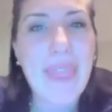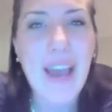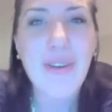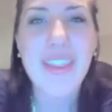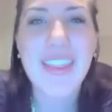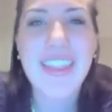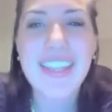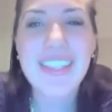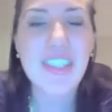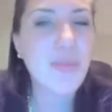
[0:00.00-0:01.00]
Now,
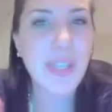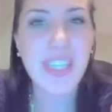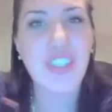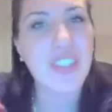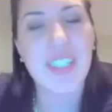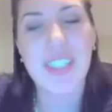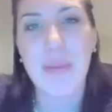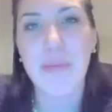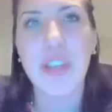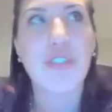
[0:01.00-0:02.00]
this is really just a
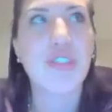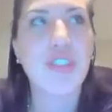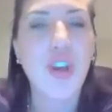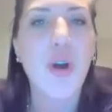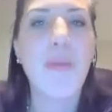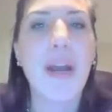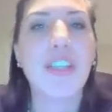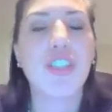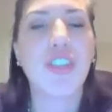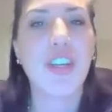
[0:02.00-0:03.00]
summary. There's so
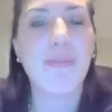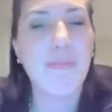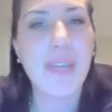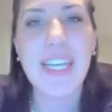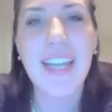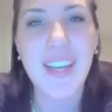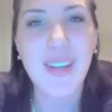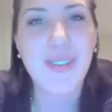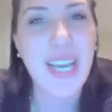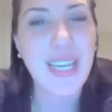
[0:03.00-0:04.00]
much good meat
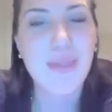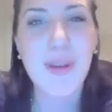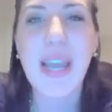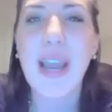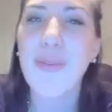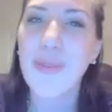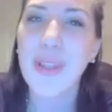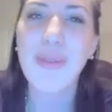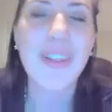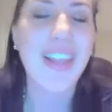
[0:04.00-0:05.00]
in your textbook. I
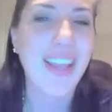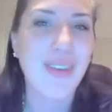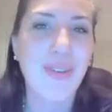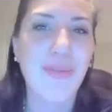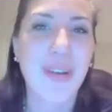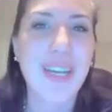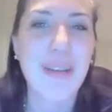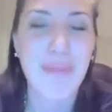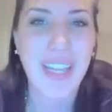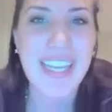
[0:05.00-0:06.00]
really would like you to read
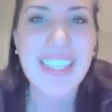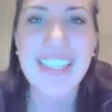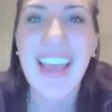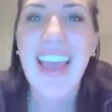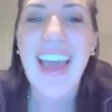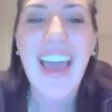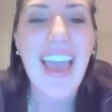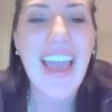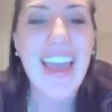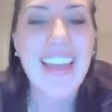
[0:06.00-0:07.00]
it, please.
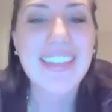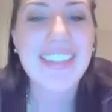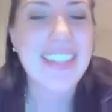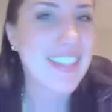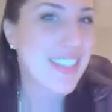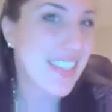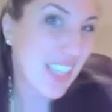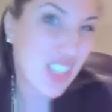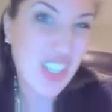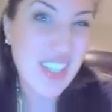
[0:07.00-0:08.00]
And it's
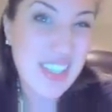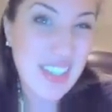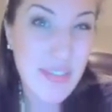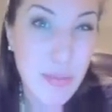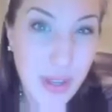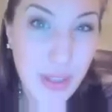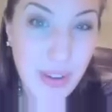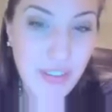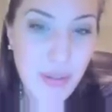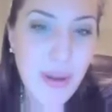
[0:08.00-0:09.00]
section
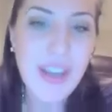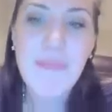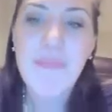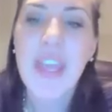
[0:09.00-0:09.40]
7.3 of your book.